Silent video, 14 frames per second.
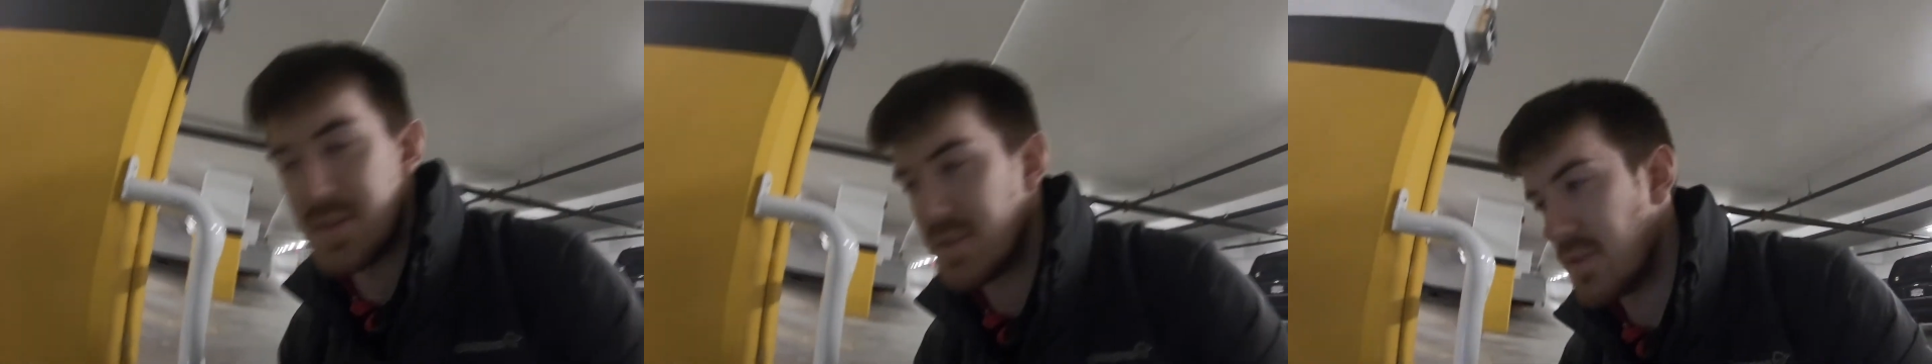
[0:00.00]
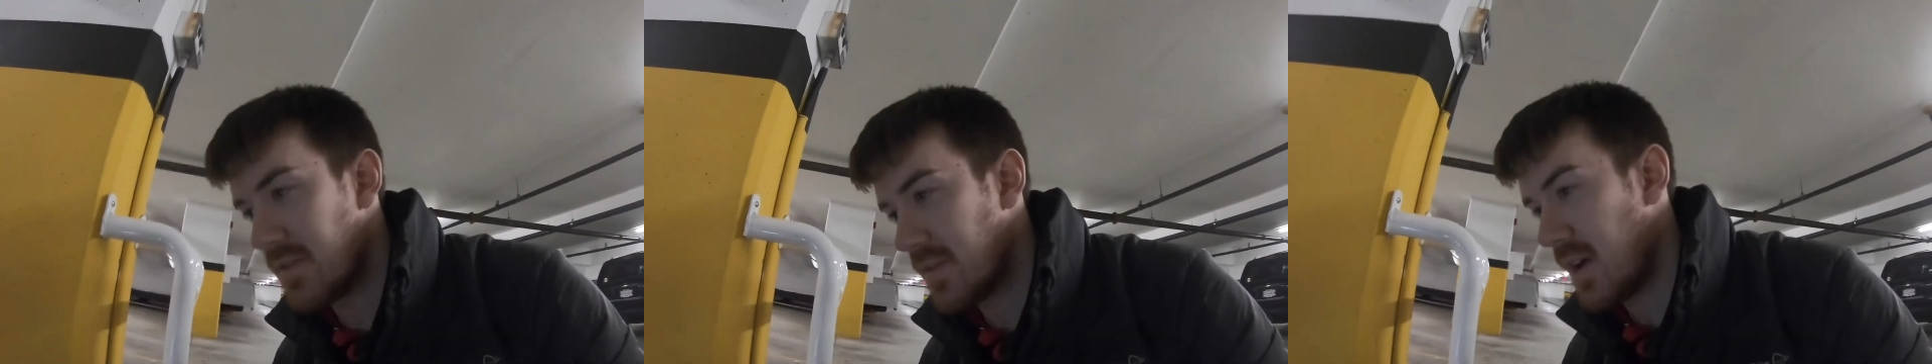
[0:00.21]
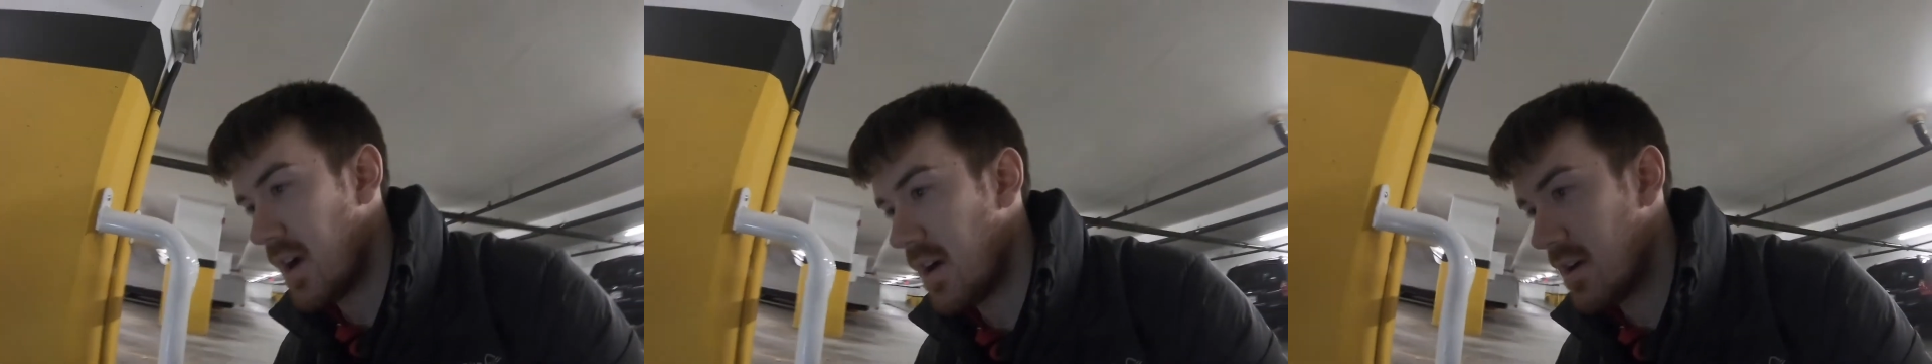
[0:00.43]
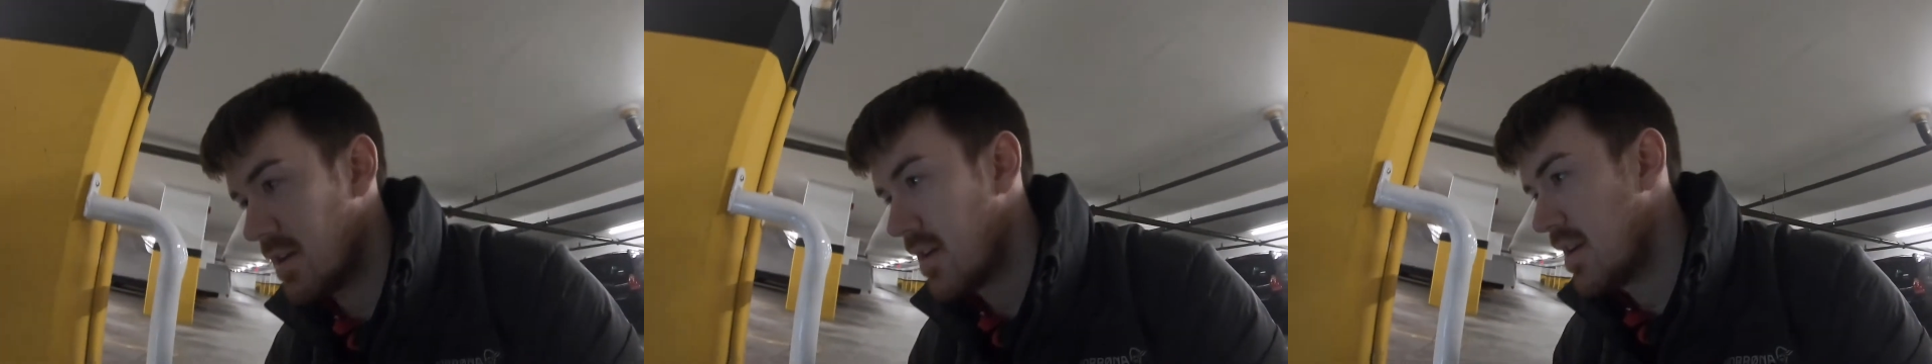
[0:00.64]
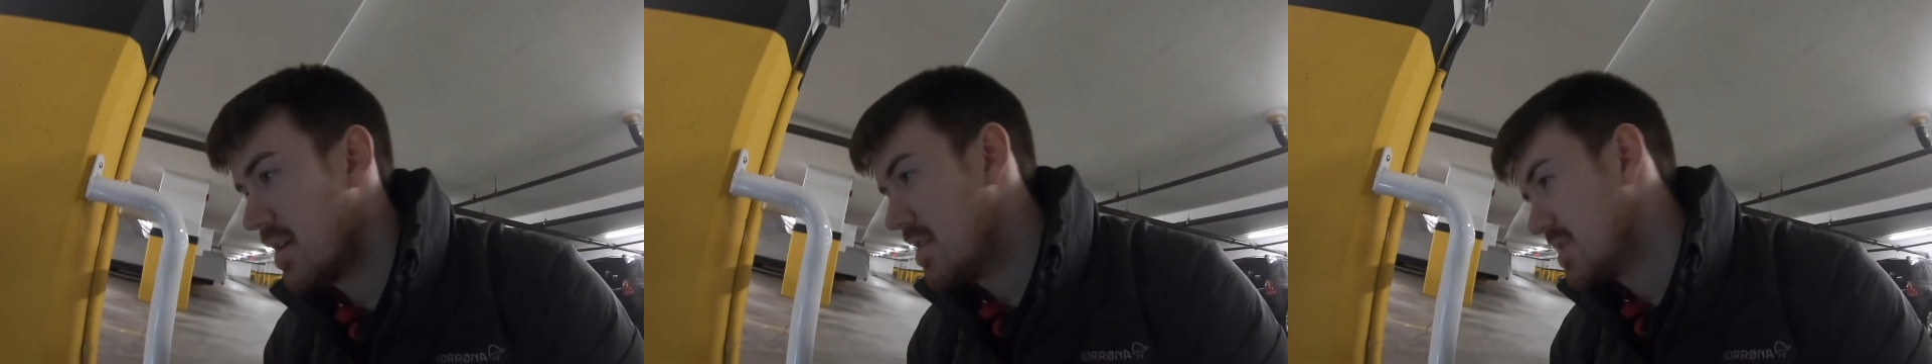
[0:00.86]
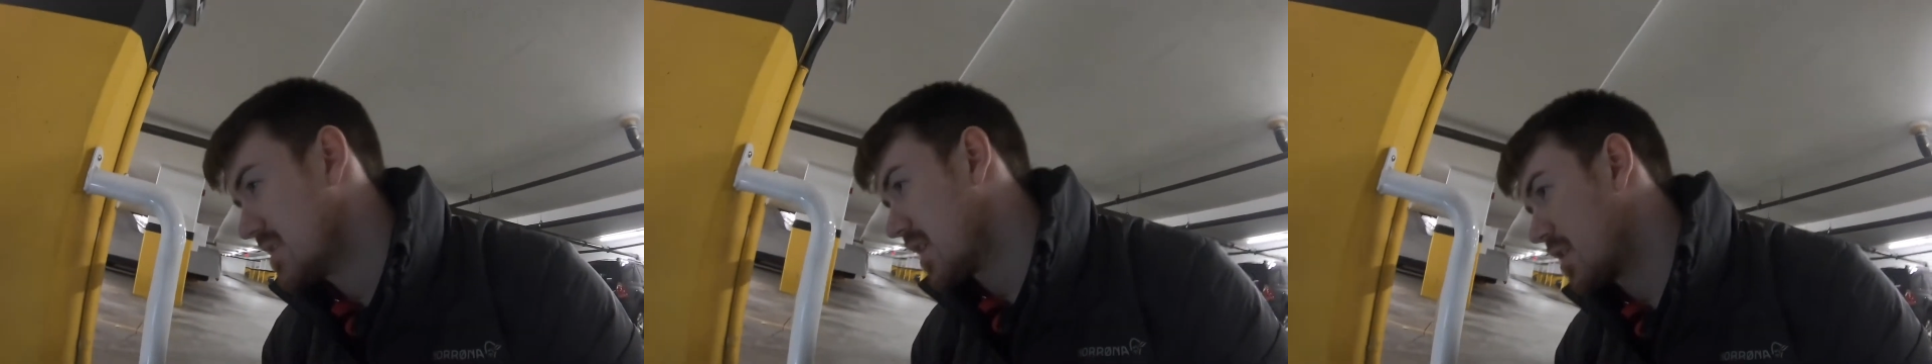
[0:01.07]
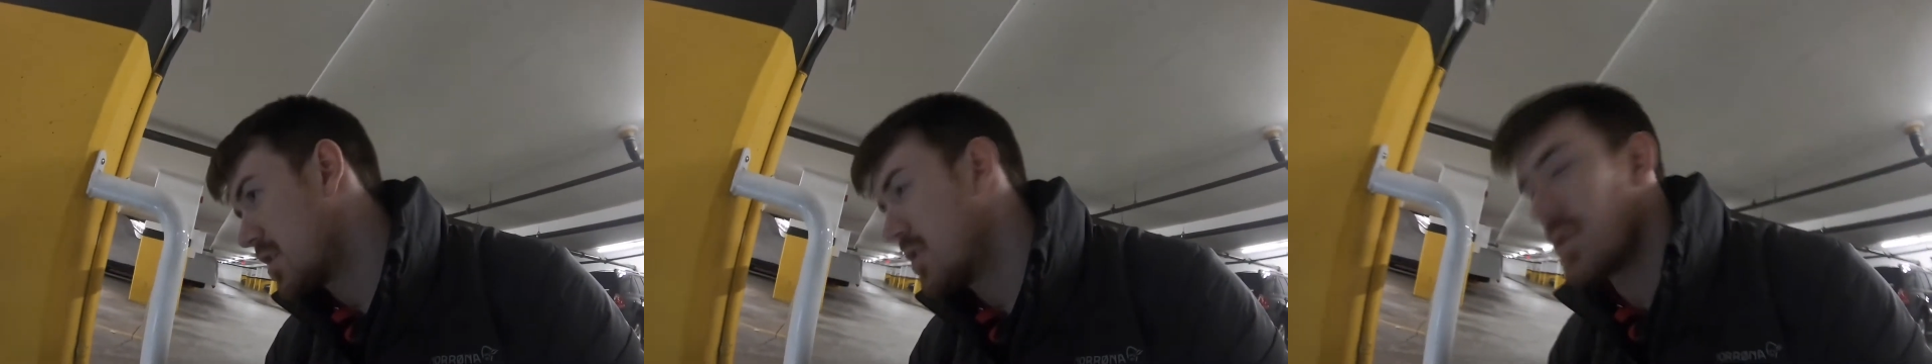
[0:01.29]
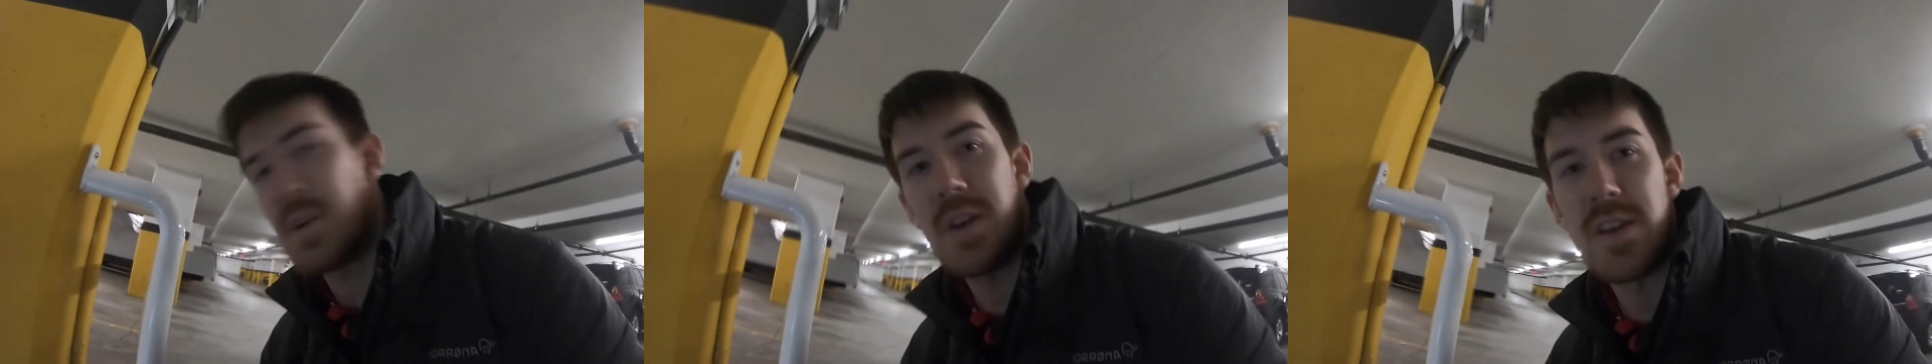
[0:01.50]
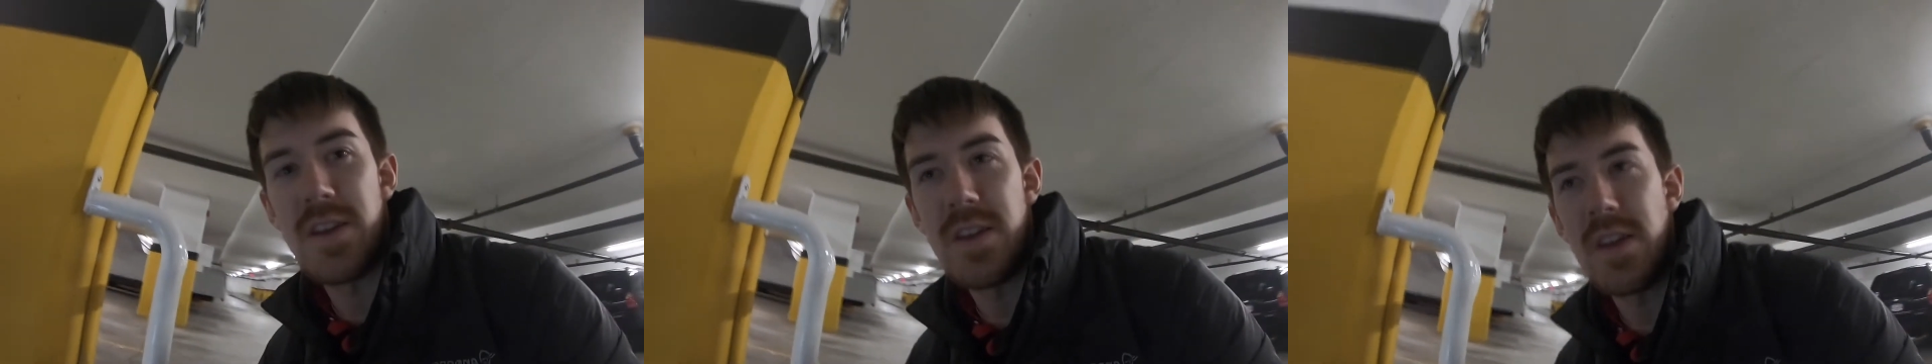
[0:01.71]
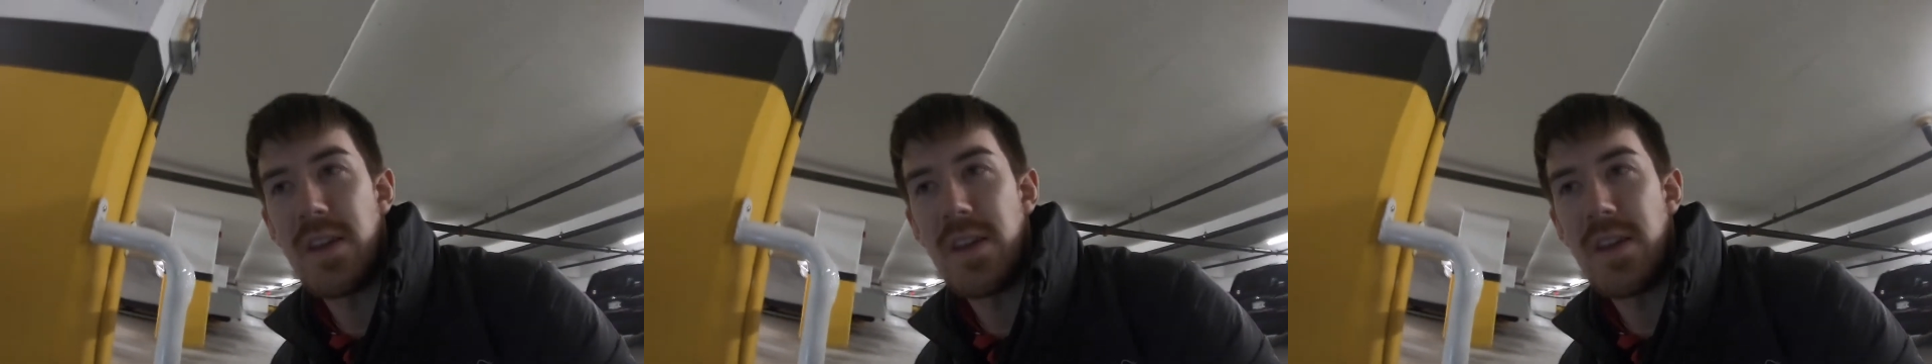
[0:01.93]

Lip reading: drift car, like a Cookie.